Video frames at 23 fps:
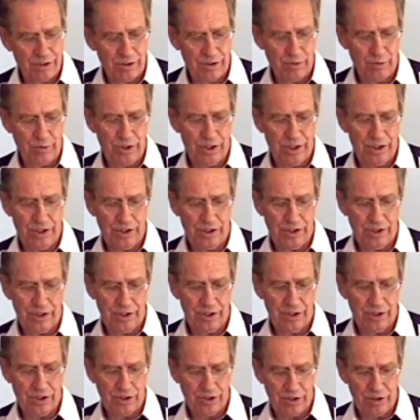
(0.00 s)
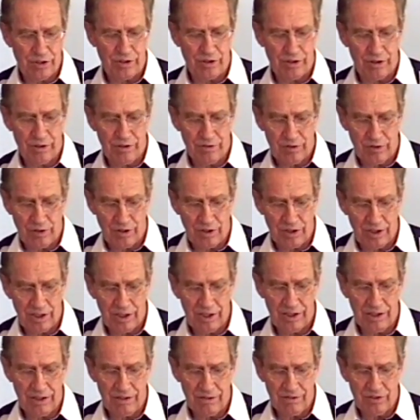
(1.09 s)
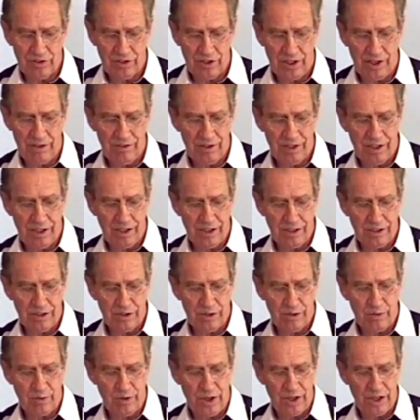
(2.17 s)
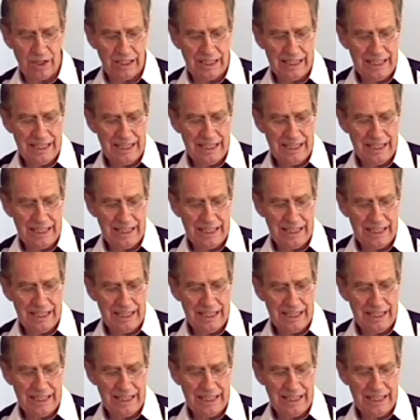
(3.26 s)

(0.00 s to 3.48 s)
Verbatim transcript: we should serve or live seven days a week